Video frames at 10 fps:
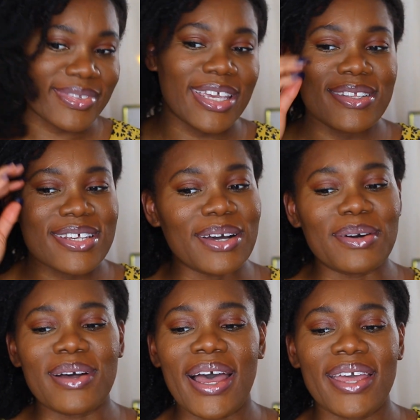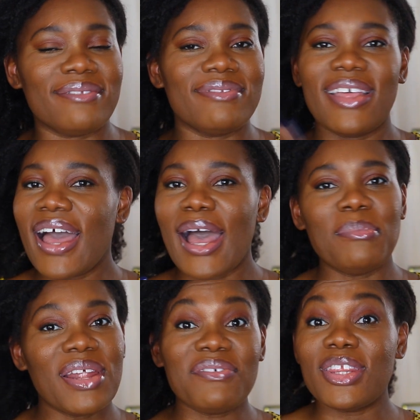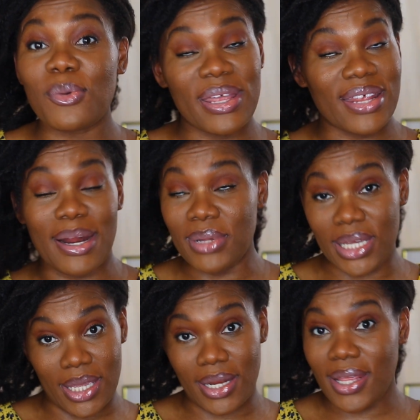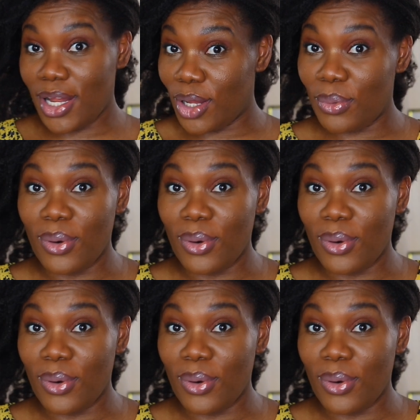you tell? I'm loving the way that I'm looking. Hello,